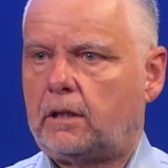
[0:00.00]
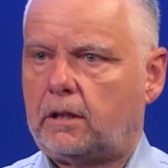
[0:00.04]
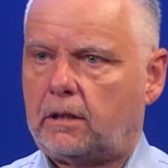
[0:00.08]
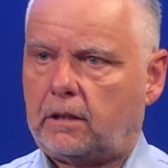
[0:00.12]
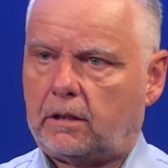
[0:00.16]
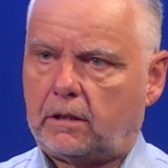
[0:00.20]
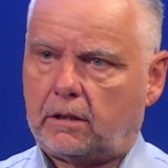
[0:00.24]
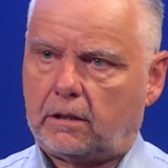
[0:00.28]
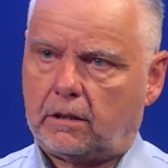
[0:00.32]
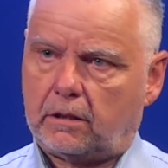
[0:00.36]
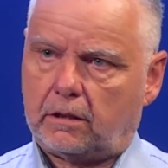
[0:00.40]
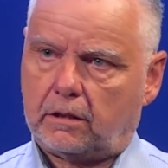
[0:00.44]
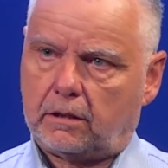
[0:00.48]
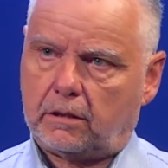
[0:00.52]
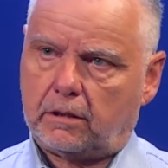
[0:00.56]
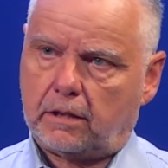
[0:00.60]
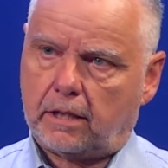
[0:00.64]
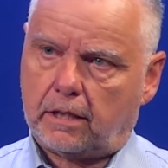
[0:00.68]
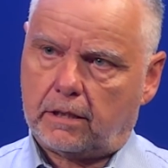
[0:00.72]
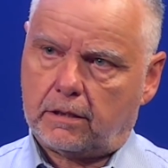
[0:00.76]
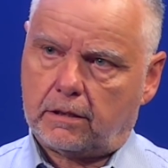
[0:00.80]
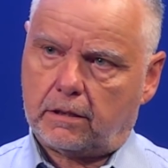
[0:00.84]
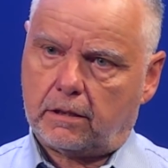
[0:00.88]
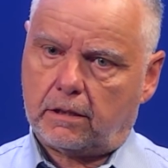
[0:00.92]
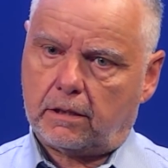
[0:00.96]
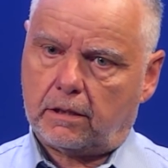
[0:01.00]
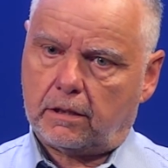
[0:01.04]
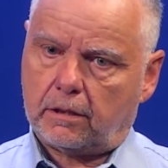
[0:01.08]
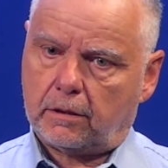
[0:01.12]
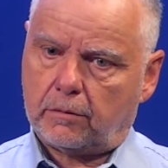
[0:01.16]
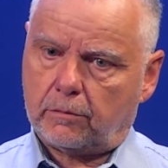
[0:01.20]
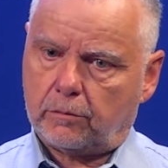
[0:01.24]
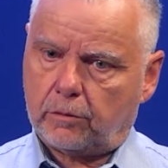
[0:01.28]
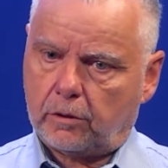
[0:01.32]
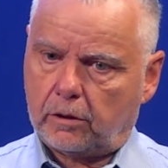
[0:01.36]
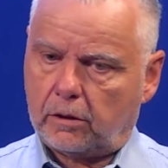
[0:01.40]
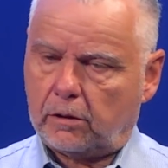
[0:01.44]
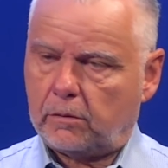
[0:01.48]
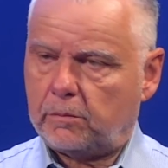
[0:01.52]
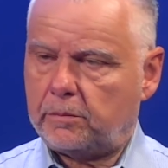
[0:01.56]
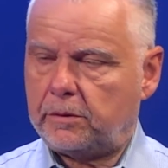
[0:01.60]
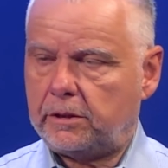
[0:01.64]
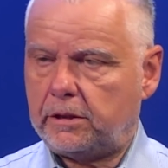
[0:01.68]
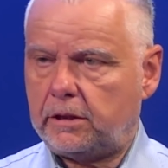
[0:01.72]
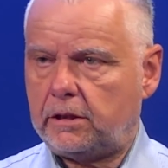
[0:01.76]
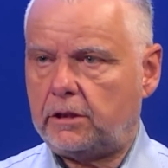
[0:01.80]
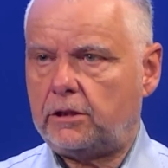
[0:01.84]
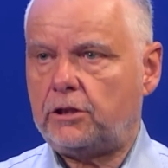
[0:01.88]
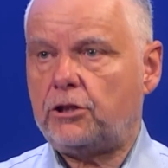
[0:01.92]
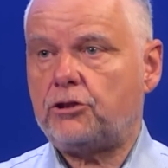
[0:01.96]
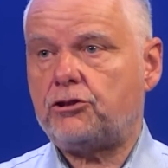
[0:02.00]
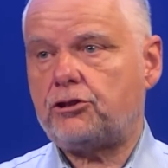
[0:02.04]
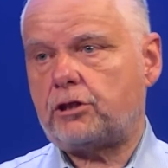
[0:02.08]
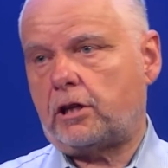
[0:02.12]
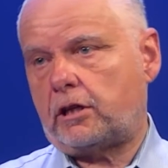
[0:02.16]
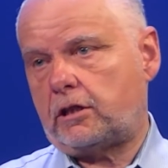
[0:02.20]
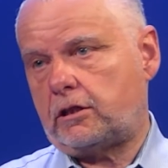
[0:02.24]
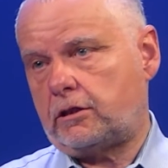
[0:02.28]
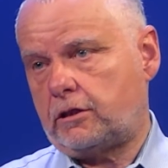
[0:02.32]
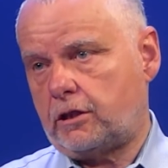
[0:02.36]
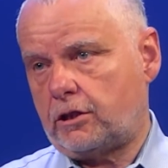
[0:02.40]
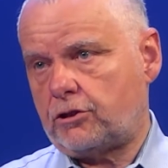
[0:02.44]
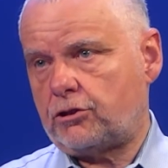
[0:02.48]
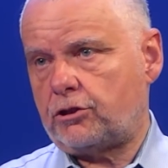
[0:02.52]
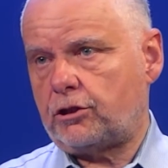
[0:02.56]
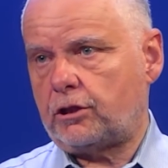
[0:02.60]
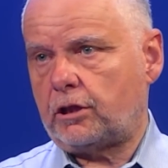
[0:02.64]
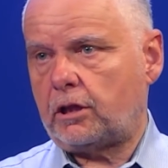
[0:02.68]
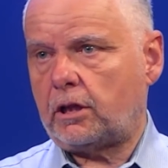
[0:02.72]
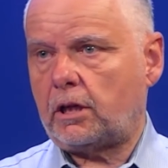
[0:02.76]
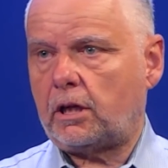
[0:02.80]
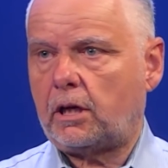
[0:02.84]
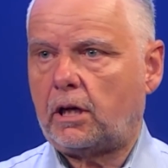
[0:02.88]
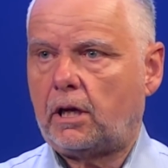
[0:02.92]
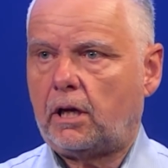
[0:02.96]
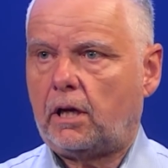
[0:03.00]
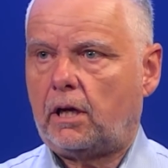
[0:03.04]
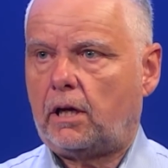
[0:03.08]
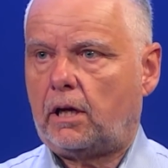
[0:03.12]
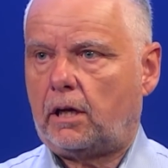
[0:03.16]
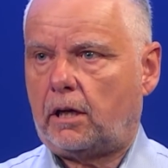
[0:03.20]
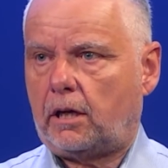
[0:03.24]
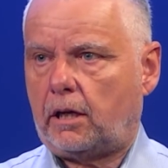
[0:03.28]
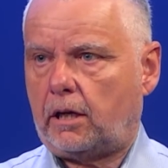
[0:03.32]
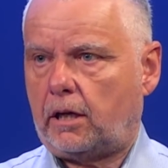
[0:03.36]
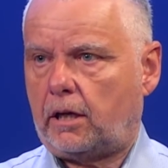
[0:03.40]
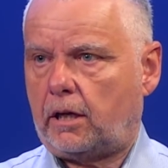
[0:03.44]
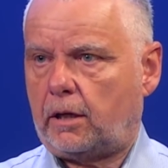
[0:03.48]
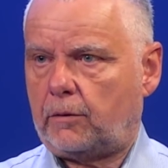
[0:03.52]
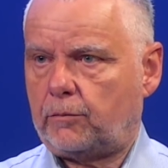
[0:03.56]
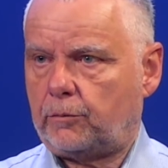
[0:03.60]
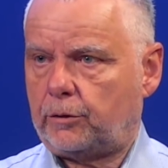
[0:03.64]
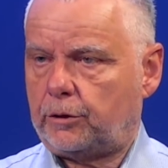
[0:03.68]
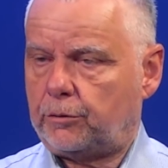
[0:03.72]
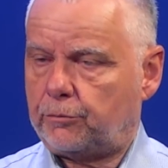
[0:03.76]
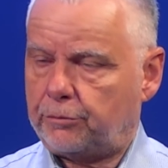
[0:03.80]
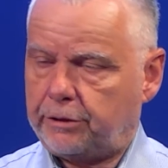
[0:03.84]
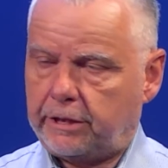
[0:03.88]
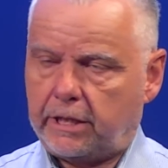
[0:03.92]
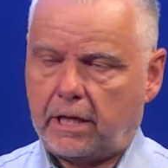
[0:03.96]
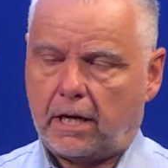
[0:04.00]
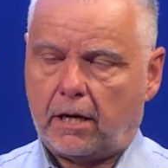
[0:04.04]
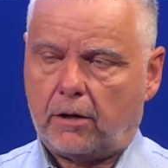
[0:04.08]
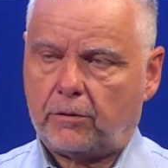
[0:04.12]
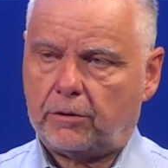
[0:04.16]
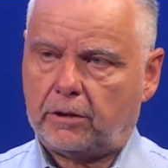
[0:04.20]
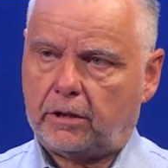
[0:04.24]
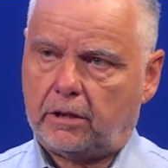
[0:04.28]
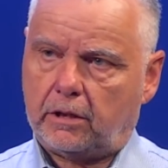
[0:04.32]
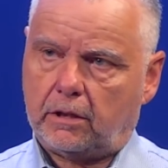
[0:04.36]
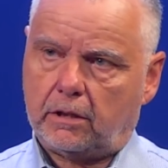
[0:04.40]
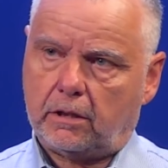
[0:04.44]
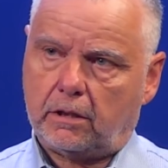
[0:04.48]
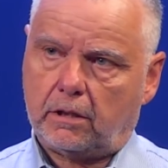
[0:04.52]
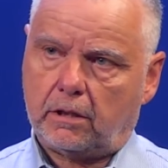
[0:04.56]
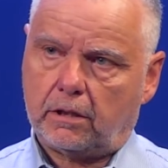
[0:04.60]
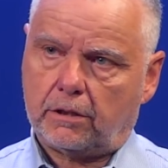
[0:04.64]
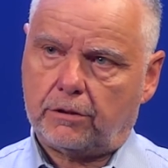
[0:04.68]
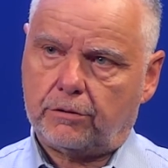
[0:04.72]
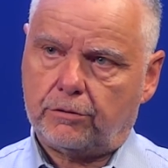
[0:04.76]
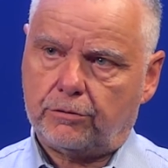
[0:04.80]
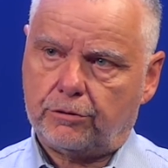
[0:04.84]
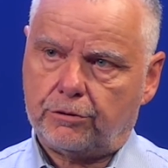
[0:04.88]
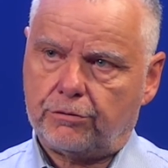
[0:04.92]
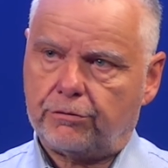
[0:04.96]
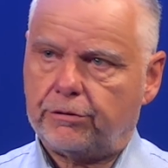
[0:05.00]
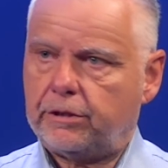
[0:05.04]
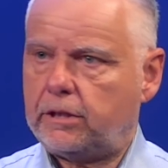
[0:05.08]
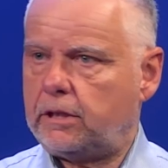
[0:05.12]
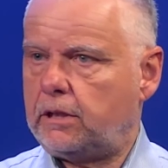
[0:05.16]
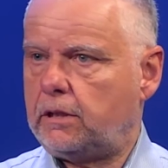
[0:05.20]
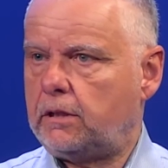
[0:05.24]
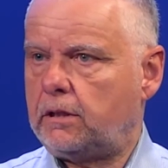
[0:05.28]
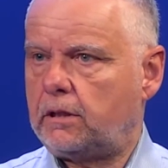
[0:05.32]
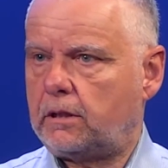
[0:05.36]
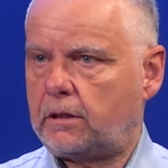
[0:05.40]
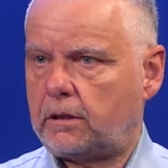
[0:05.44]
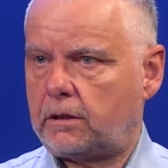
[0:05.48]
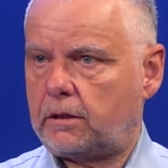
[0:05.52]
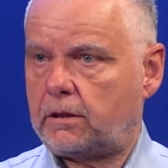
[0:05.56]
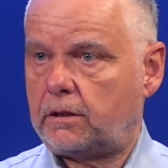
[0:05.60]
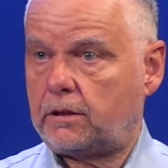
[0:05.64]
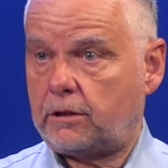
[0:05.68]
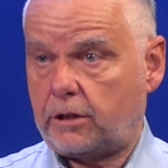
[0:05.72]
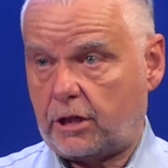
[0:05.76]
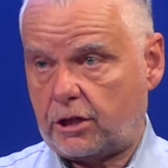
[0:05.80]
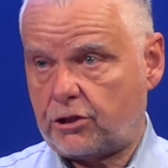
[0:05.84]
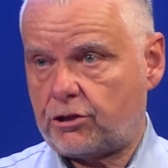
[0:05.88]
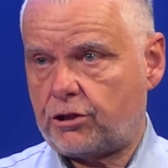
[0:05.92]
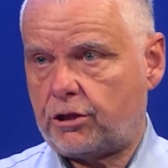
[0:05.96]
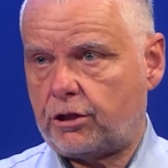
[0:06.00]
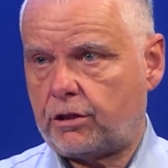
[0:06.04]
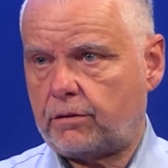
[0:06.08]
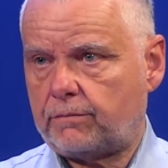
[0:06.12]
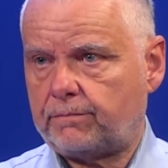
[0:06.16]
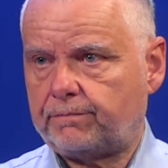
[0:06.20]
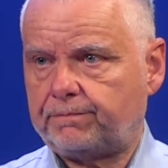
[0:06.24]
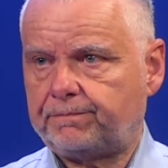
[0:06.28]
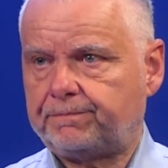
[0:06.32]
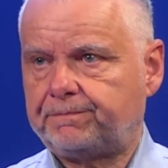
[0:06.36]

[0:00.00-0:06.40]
that will be initiated this year and with a readout in Q3 next year.